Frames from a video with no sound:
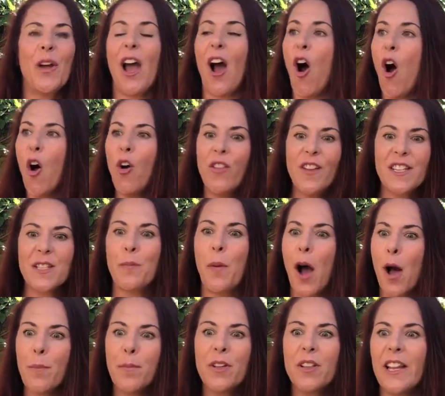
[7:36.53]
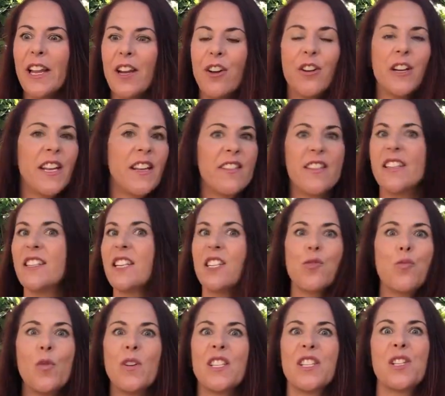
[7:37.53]
All this popularity, this is
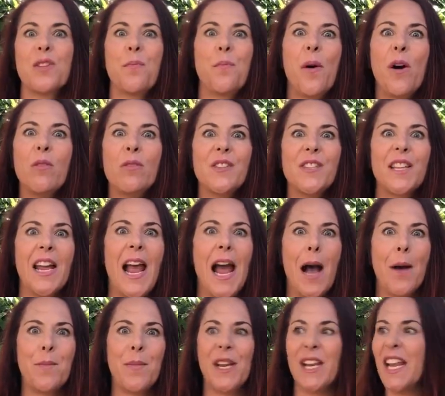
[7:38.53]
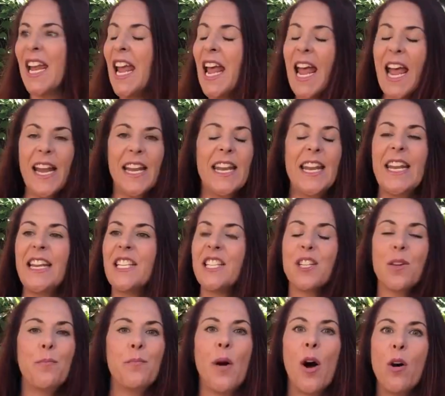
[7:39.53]
what's supposed to happen. And he's
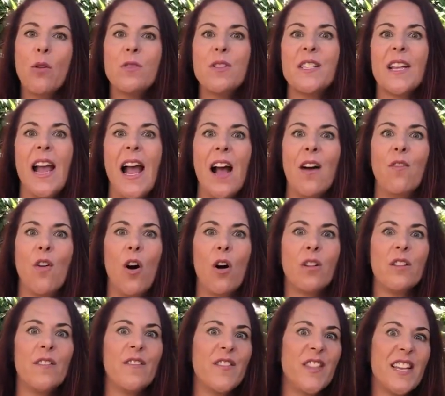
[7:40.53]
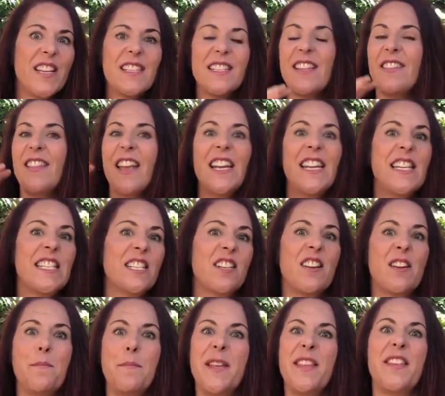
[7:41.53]
supposed to have all of this, and then he's
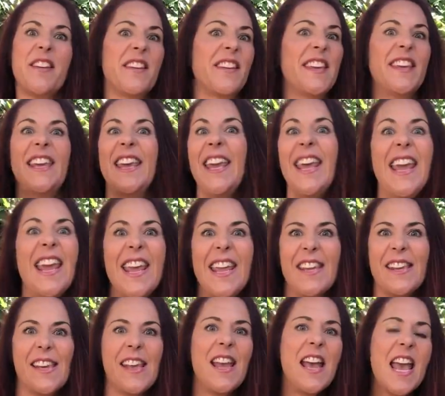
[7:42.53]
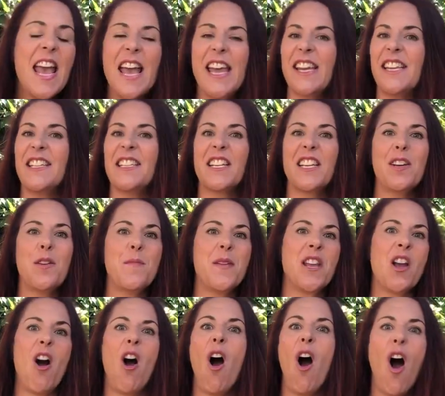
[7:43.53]
going to be the king, and it's going to be
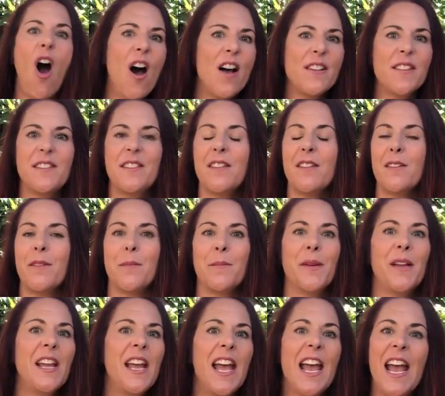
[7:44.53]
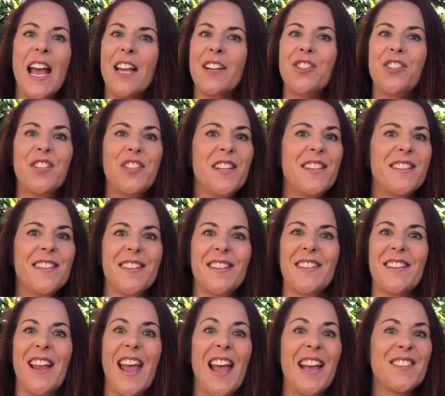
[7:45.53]
awesome. And
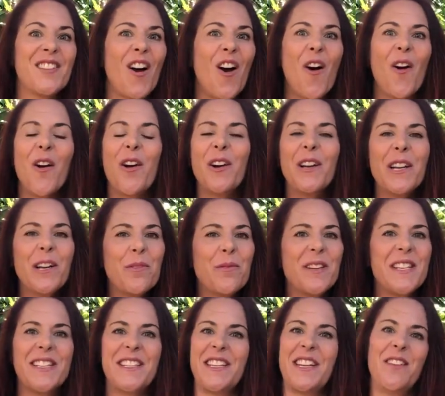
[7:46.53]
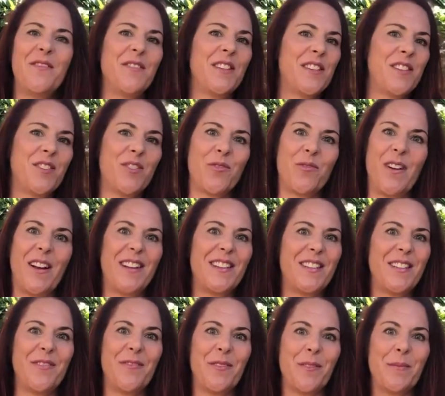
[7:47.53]
Jesus has already received his
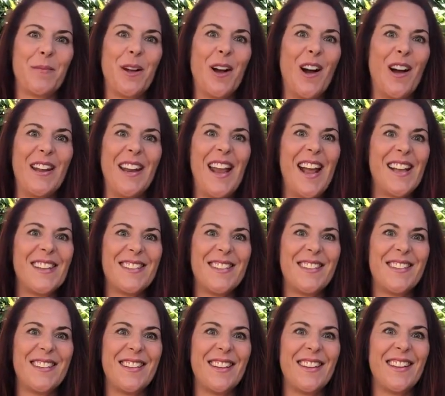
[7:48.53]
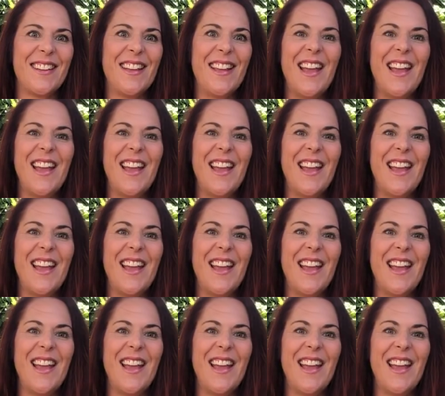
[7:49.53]
directive from God, hasn't he?